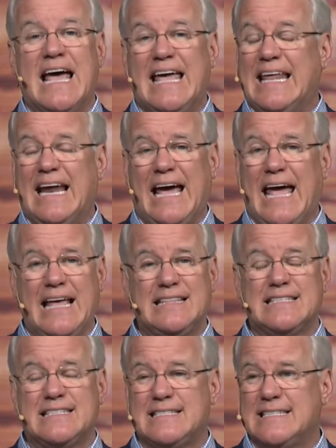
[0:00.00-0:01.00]
And I
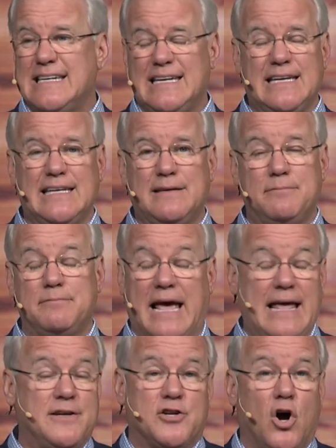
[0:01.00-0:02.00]
hadn't seen him,
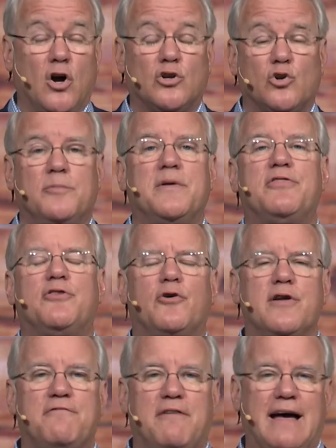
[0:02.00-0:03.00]
hadn't talked to him in
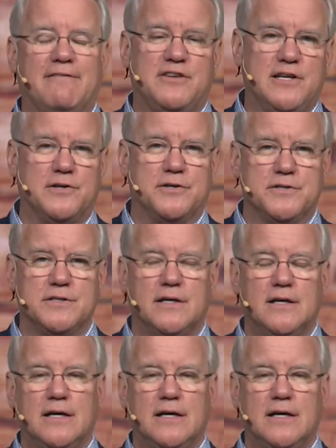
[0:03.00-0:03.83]
35 years.